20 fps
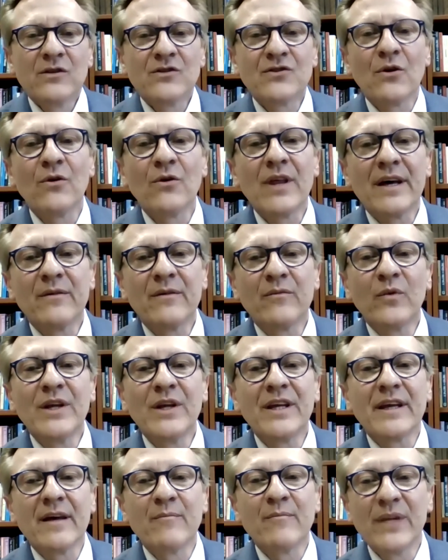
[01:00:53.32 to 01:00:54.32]
so that
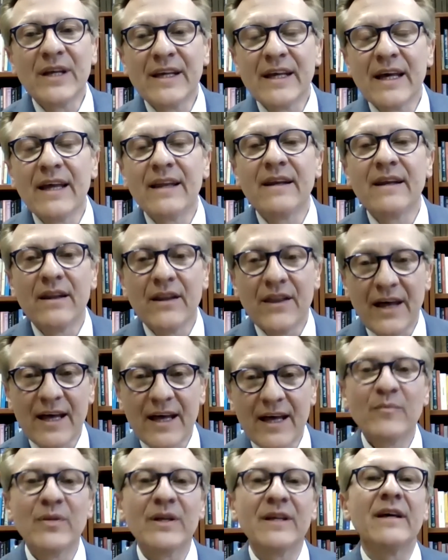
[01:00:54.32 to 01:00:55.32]
we can begin,
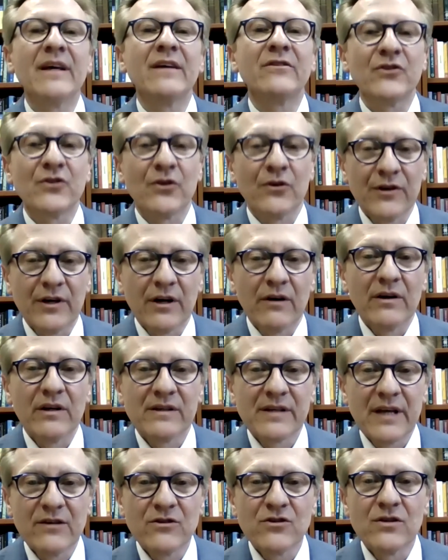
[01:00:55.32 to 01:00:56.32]
then begin to turn our
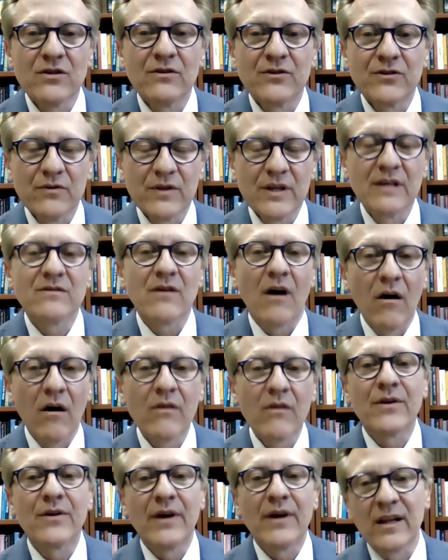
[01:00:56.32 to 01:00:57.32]
attention to these
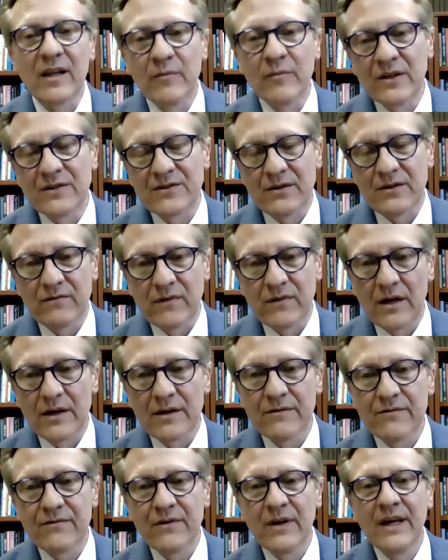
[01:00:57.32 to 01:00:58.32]
other elements of
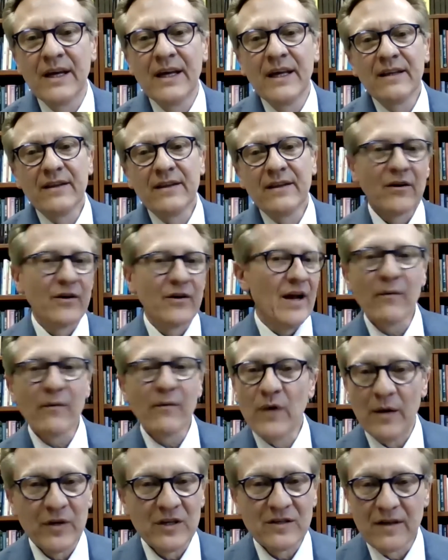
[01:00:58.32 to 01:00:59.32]
life that are
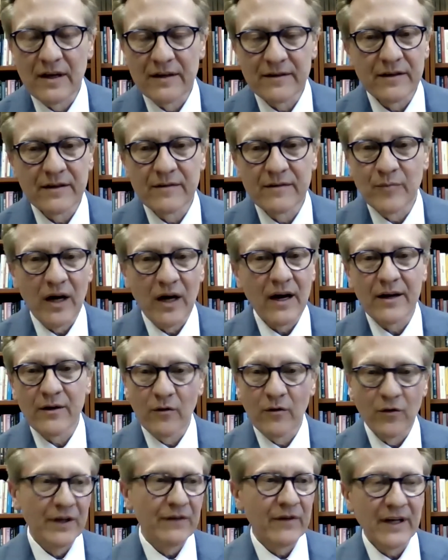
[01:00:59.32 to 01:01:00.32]
not represented by
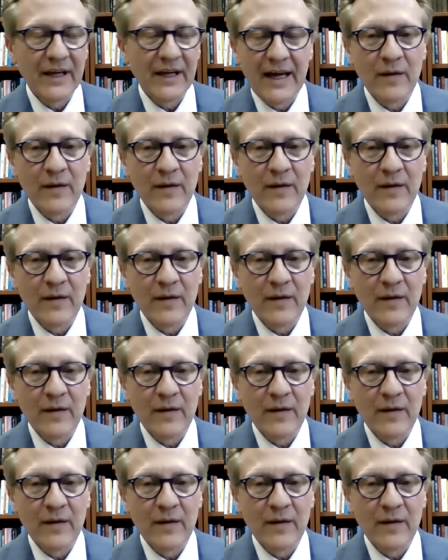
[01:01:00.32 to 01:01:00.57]
or even